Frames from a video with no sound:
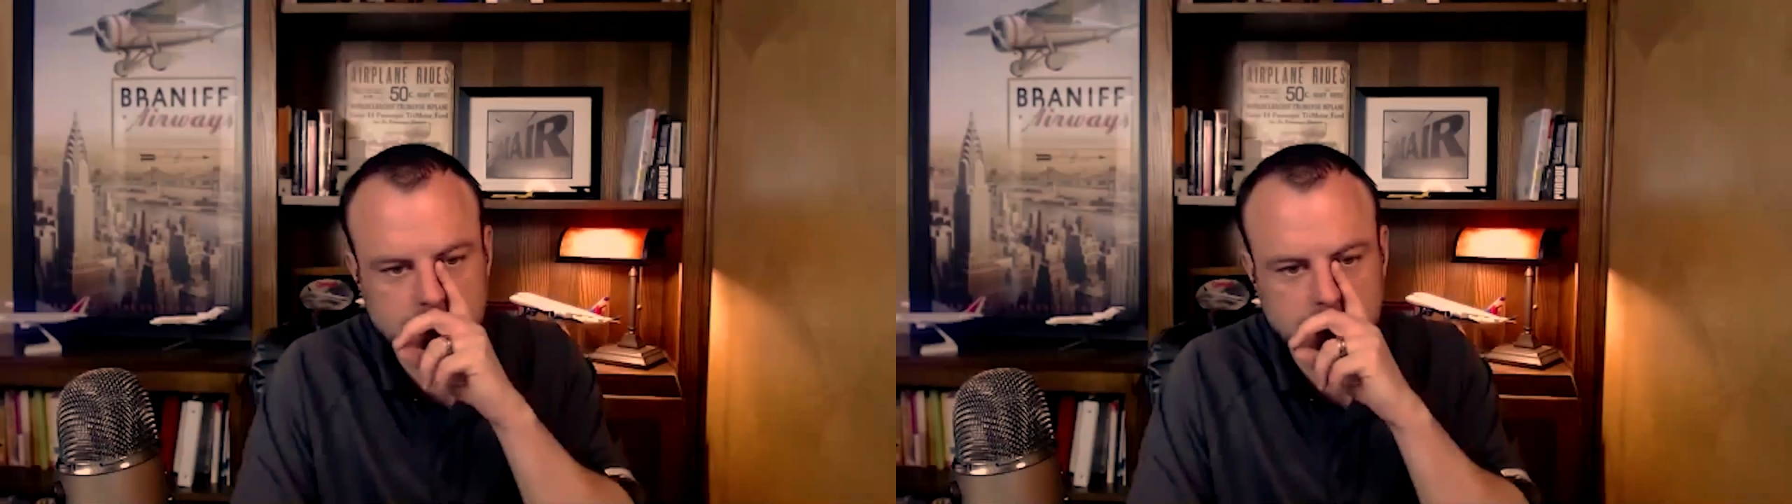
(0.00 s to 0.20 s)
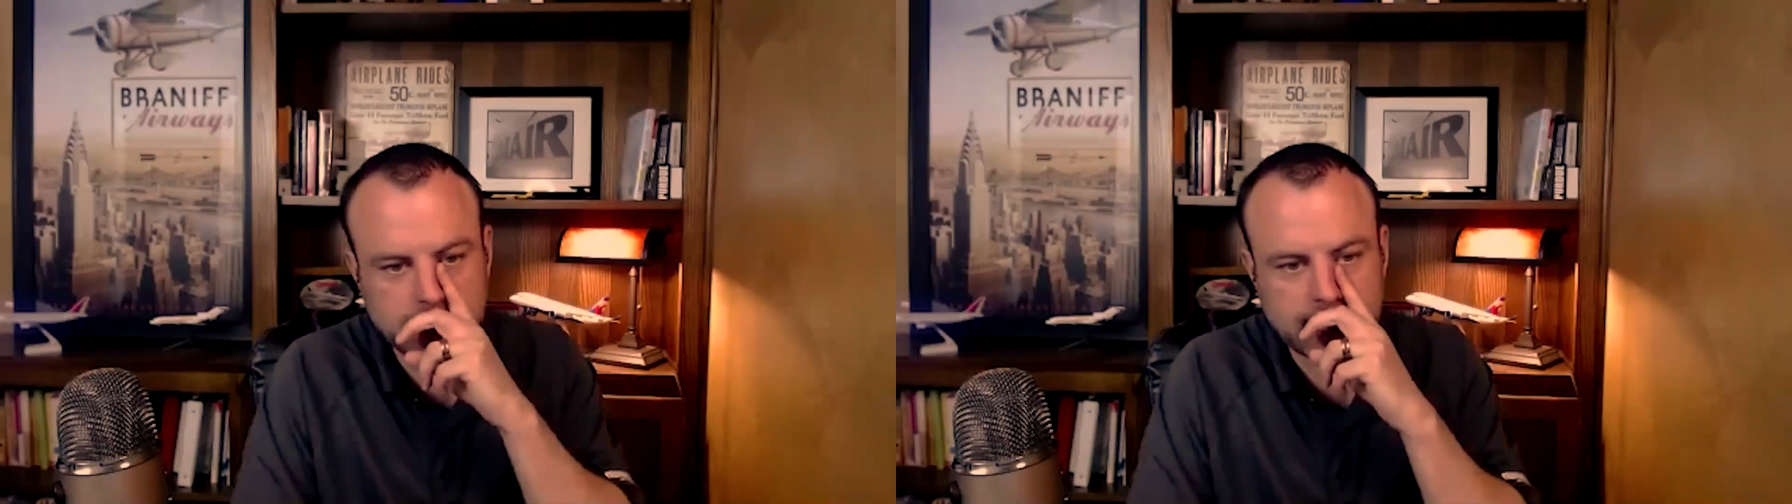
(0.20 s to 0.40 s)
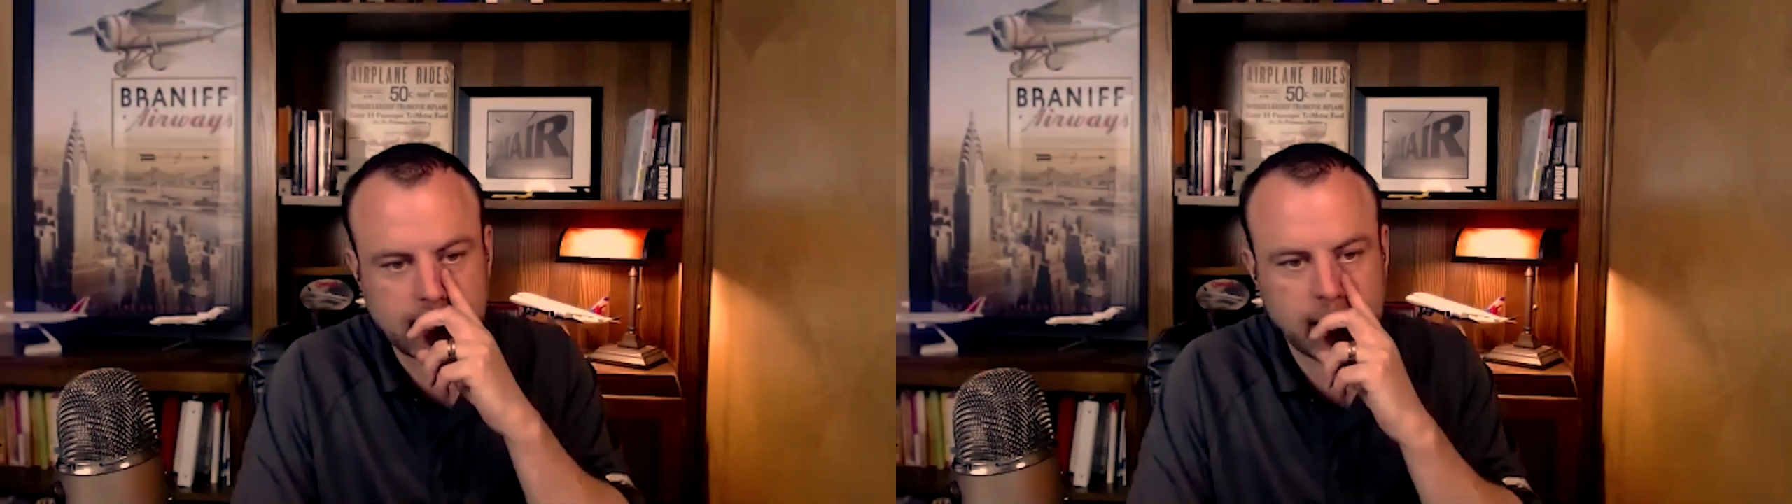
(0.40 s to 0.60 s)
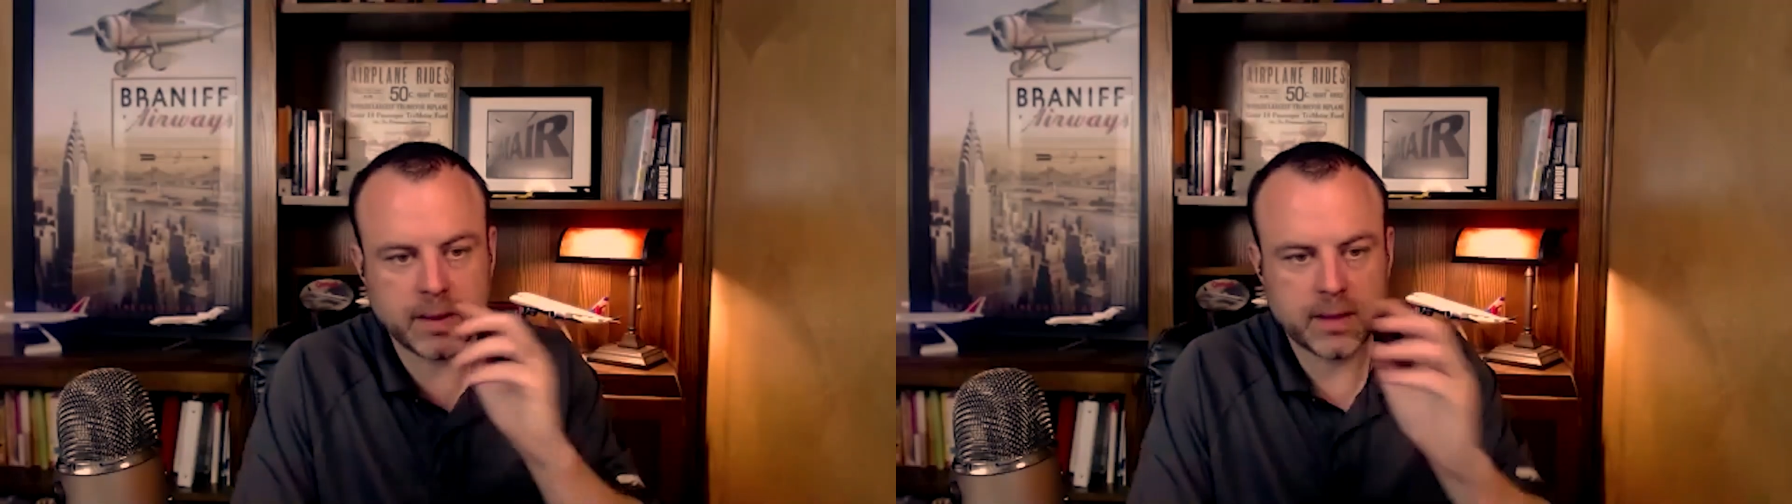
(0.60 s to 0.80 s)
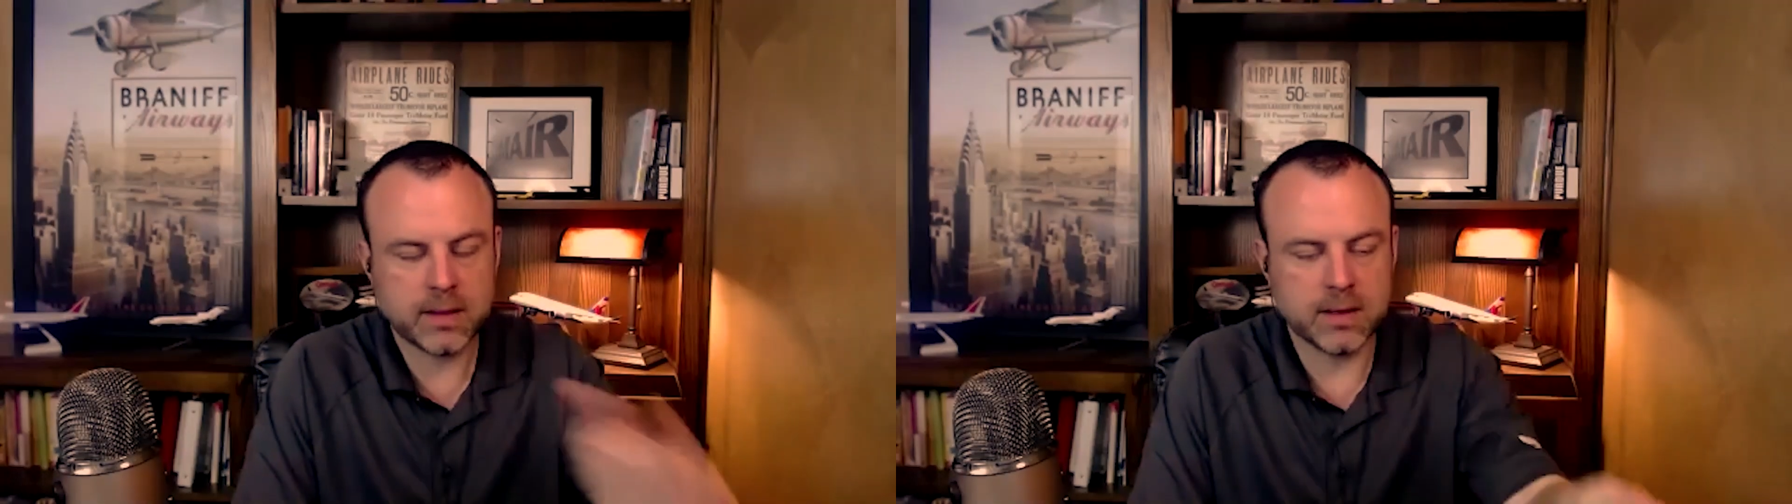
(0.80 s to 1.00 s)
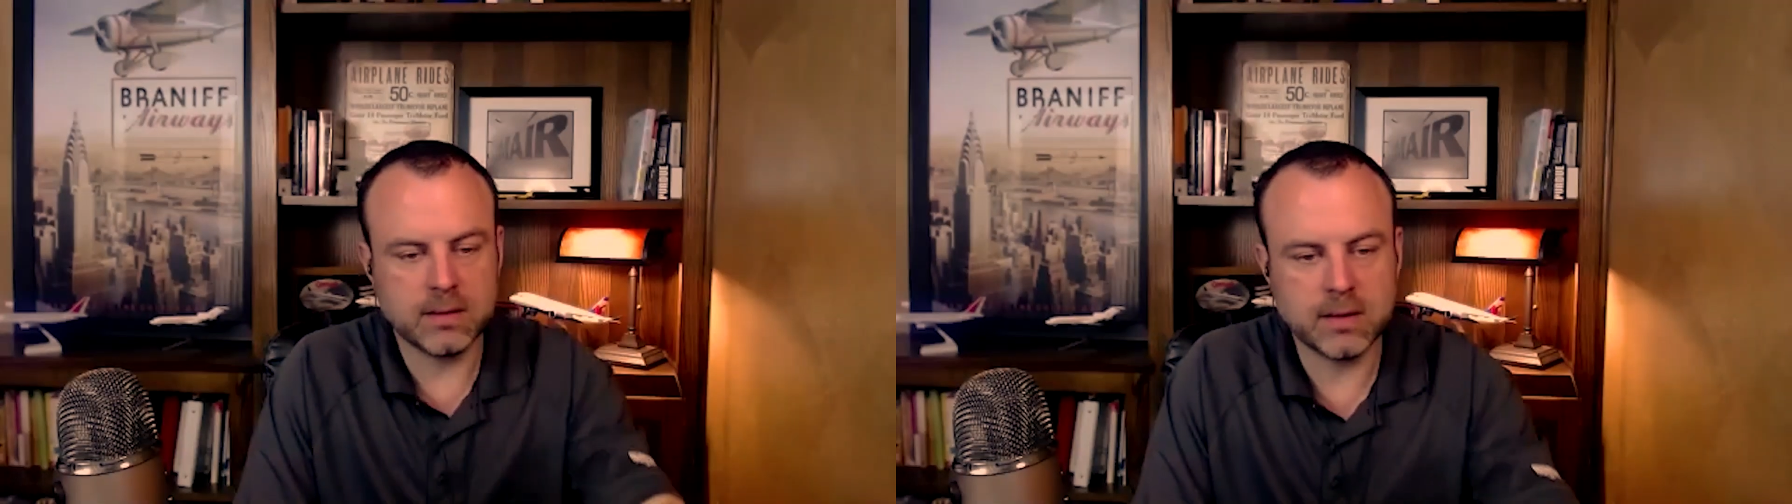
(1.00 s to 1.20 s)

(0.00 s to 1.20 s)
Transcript: me, I mean, the